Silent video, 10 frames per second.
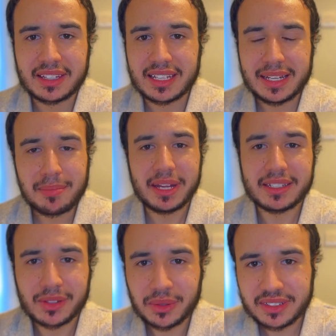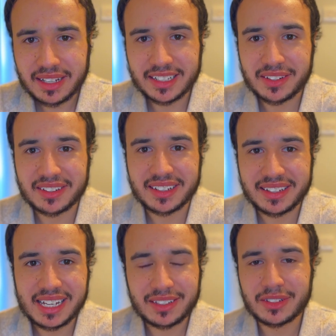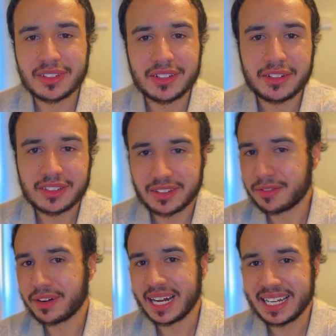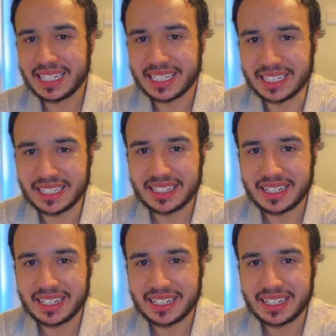It makes no sense. That doesn't justify anything.